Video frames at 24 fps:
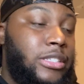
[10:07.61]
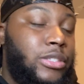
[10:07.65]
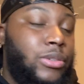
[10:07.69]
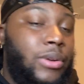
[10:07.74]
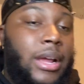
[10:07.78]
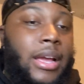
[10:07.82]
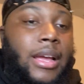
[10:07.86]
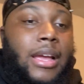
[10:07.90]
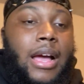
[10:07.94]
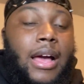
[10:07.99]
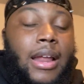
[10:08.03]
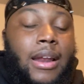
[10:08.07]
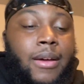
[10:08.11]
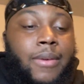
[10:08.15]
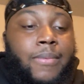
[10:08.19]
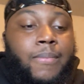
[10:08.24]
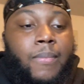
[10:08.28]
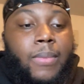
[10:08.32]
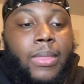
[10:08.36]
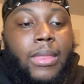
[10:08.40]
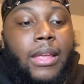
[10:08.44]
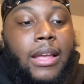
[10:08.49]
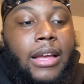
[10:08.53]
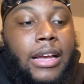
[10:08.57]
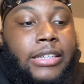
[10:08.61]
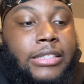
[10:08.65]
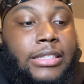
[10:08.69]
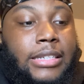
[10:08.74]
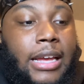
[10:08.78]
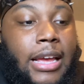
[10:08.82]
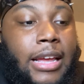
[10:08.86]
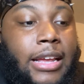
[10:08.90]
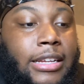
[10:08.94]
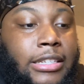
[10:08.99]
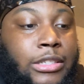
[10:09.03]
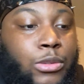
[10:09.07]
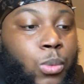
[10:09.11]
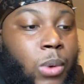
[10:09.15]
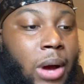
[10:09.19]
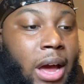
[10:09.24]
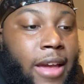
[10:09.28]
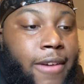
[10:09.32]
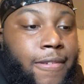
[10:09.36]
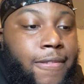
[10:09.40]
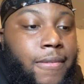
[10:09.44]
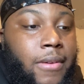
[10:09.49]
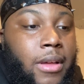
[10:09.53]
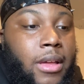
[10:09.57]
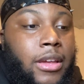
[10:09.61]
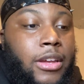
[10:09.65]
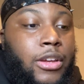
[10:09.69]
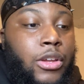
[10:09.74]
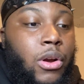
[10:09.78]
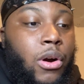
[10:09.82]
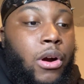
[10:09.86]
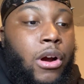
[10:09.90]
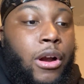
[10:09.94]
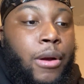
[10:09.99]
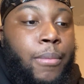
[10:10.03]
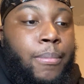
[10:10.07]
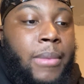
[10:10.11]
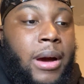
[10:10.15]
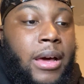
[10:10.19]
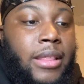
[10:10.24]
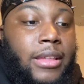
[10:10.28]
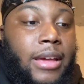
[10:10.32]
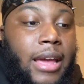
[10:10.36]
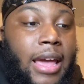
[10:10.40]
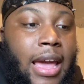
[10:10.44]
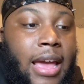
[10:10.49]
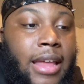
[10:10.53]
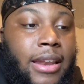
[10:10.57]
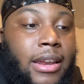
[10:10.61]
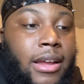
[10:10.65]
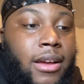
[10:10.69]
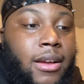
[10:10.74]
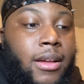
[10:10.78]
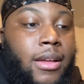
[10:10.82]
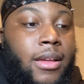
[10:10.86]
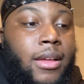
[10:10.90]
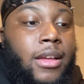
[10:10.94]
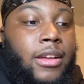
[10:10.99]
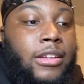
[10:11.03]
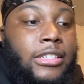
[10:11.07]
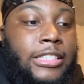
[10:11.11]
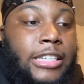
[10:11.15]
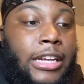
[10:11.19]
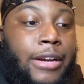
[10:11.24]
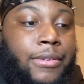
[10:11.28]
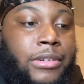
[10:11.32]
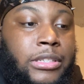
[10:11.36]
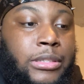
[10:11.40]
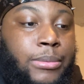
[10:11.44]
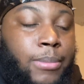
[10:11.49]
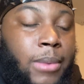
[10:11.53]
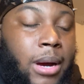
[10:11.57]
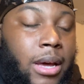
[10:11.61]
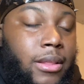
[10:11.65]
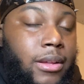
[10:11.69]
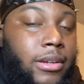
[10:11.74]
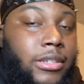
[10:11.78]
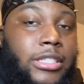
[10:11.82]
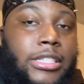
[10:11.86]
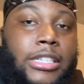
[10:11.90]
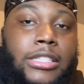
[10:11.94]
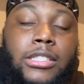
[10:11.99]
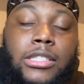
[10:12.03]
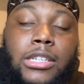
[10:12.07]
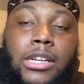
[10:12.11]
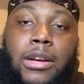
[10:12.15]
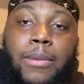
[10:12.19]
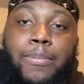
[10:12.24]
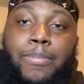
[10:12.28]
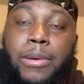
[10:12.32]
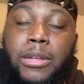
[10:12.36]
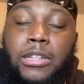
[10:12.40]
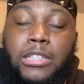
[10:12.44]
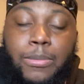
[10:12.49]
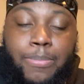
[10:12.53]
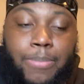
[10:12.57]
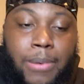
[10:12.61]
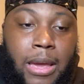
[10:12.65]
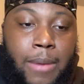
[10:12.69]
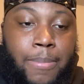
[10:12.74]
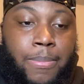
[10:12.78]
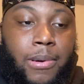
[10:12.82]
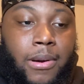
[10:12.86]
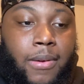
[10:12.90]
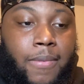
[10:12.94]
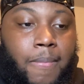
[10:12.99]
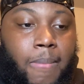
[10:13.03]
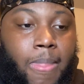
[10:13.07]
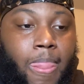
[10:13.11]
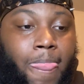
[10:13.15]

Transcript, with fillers: So they kind of, it said his wife, you know, her mother, Edna, Sarah's mother, she took a piece of paper,